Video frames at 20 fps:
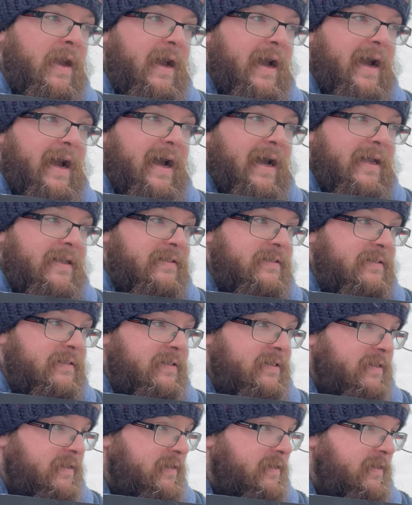And
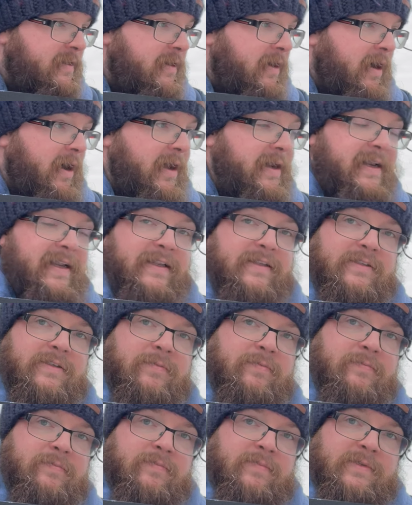I need
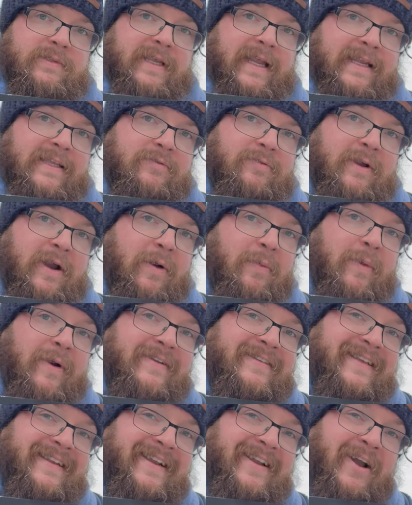to take into account where
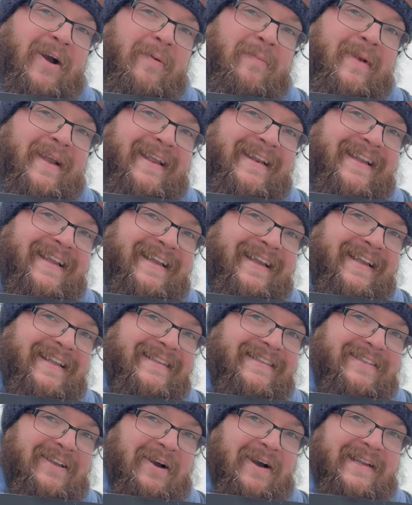it's going to come
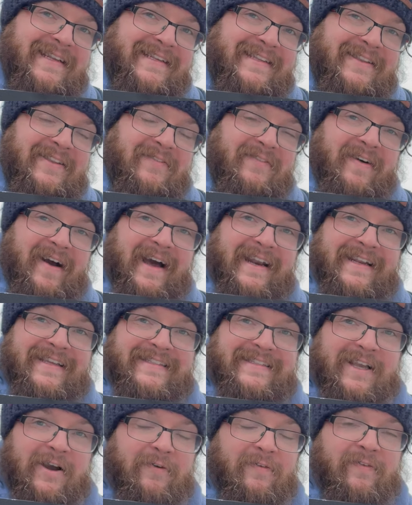inside the van
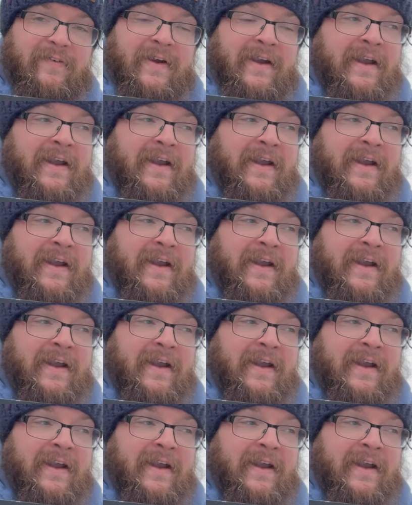itself.